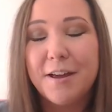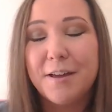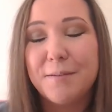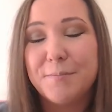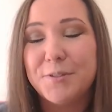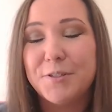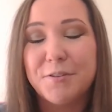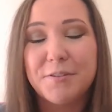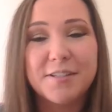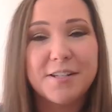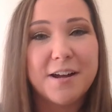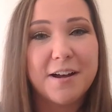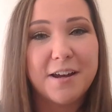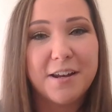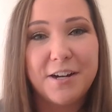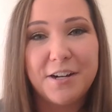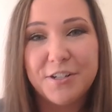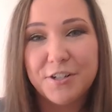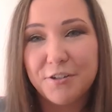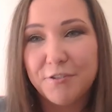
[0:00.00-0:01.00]
Um, so it's not
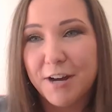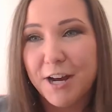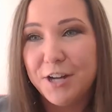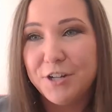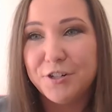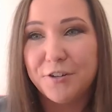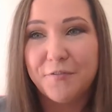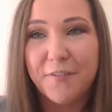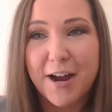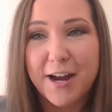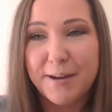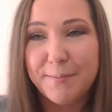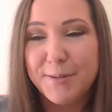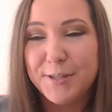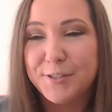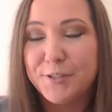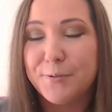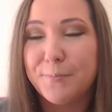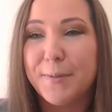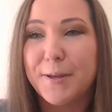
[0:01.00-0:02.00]
going to degrade your
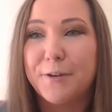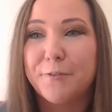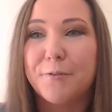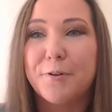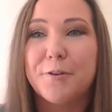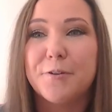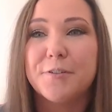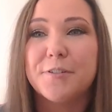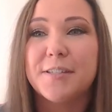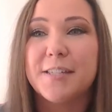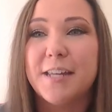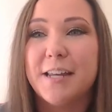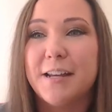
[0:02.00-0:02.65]
vitamins or minerals.